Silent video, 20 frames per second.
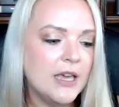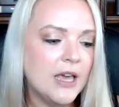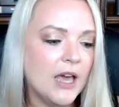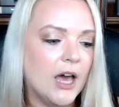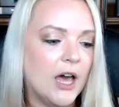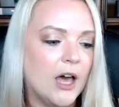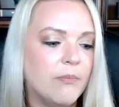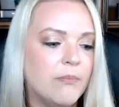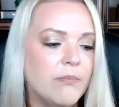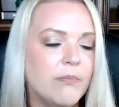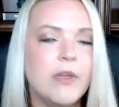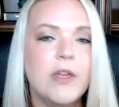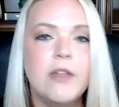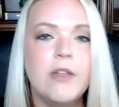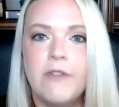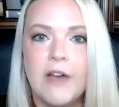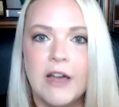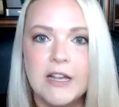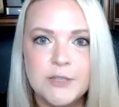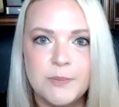
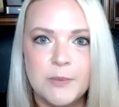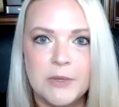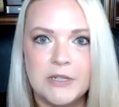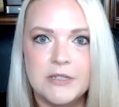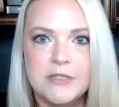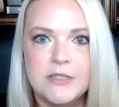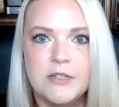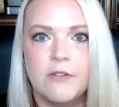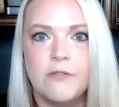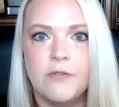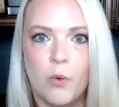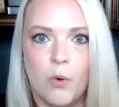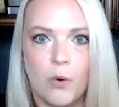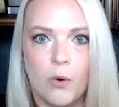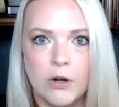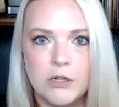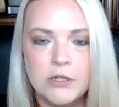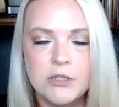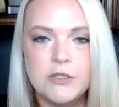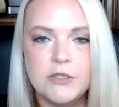Investments, of
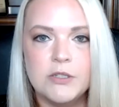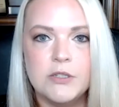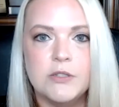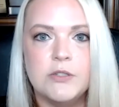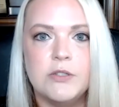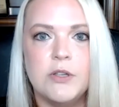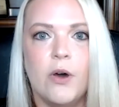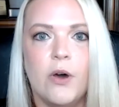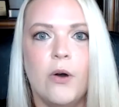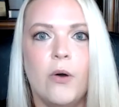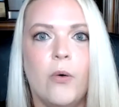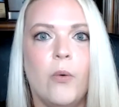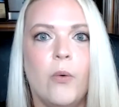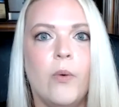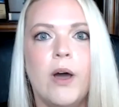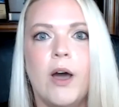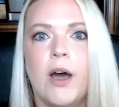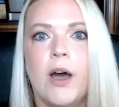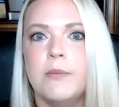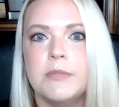course.
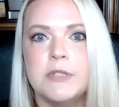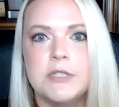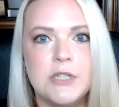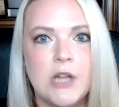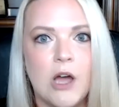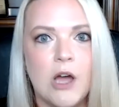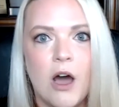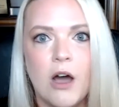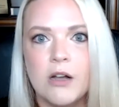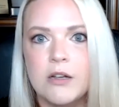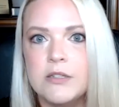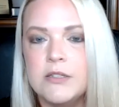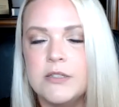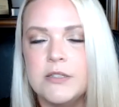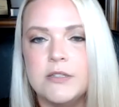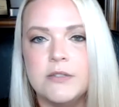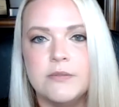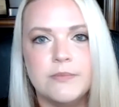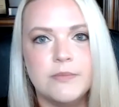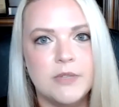So
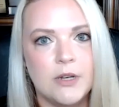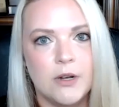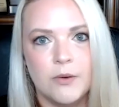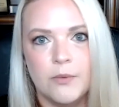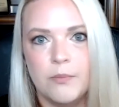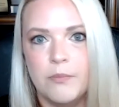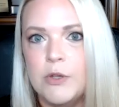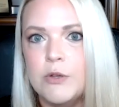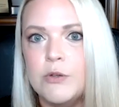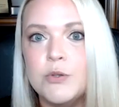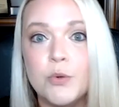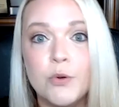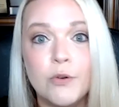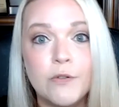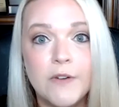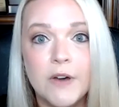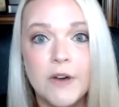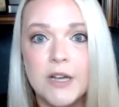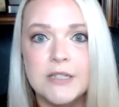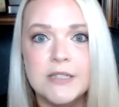stocks, mutual
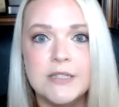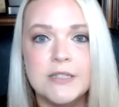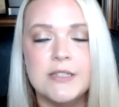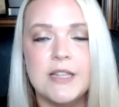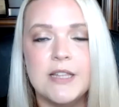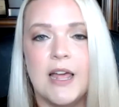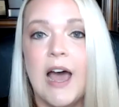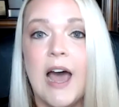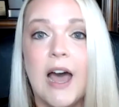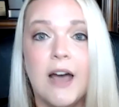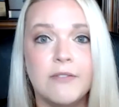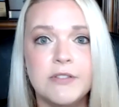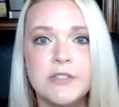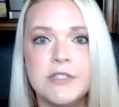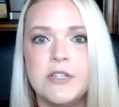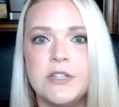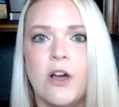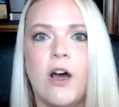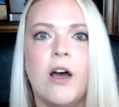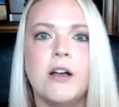funds that have
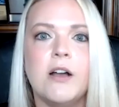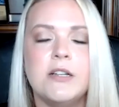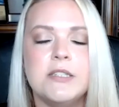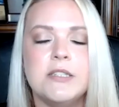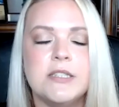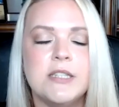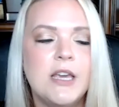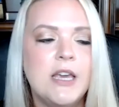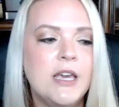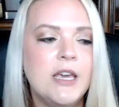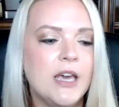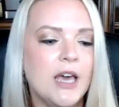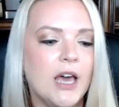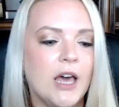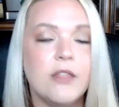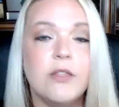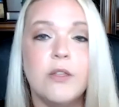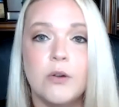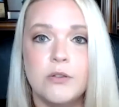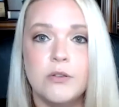stocks,
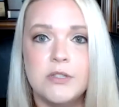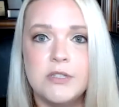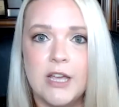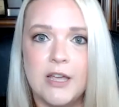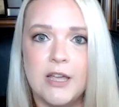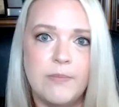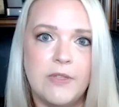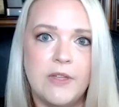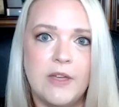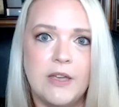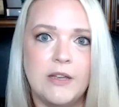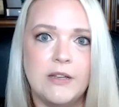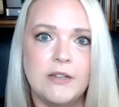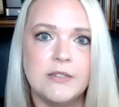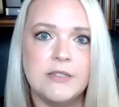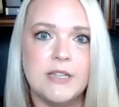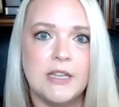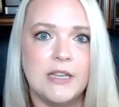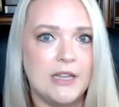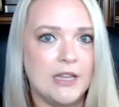those type
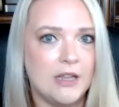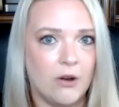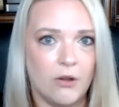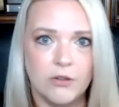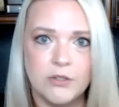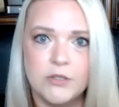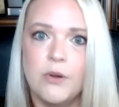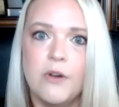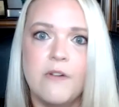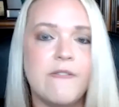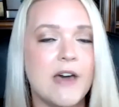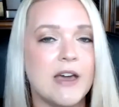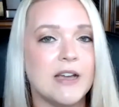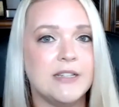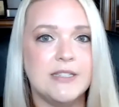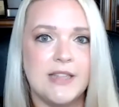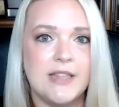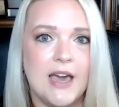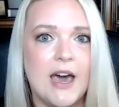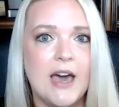things. It also
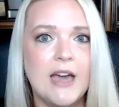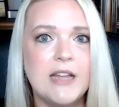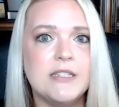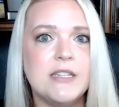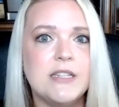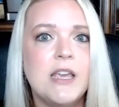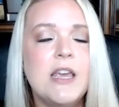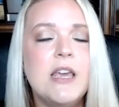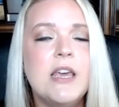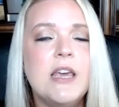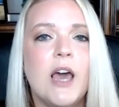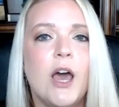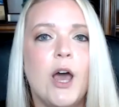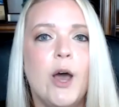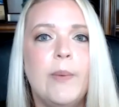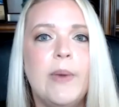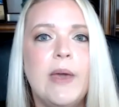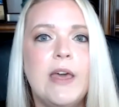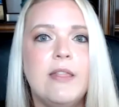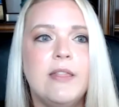affects that.
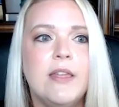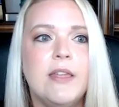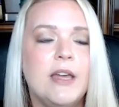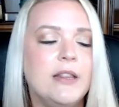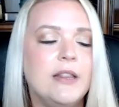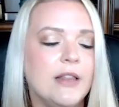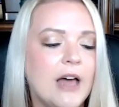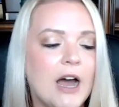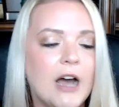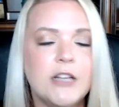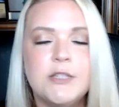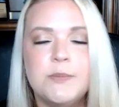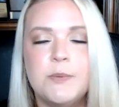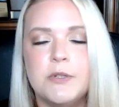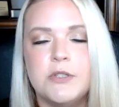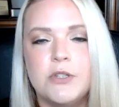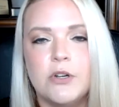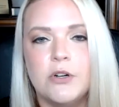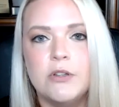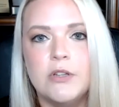And then last, but
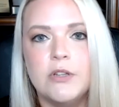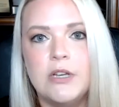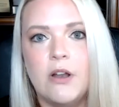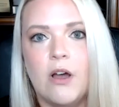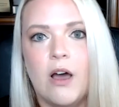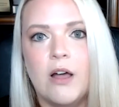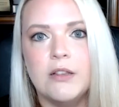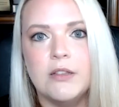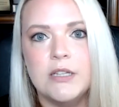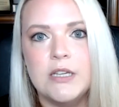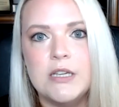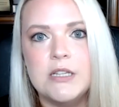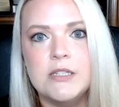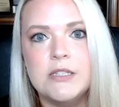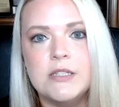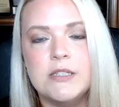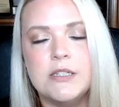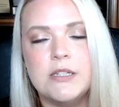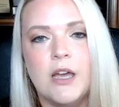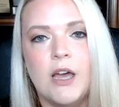certainly not
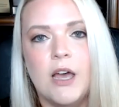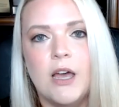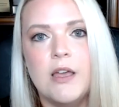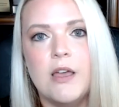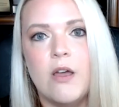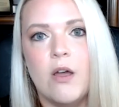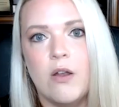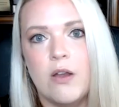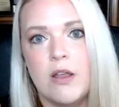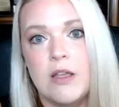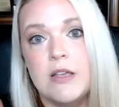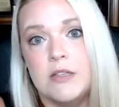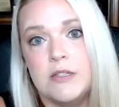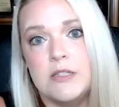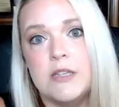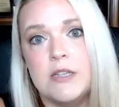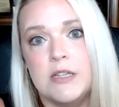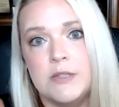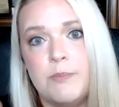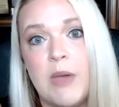least,
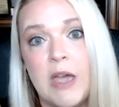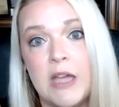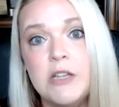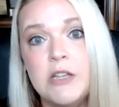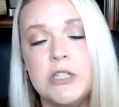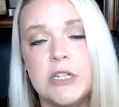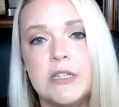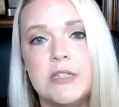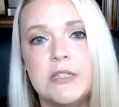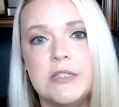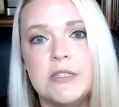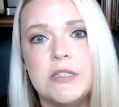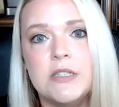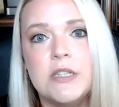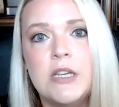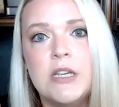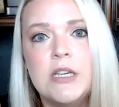is pensions.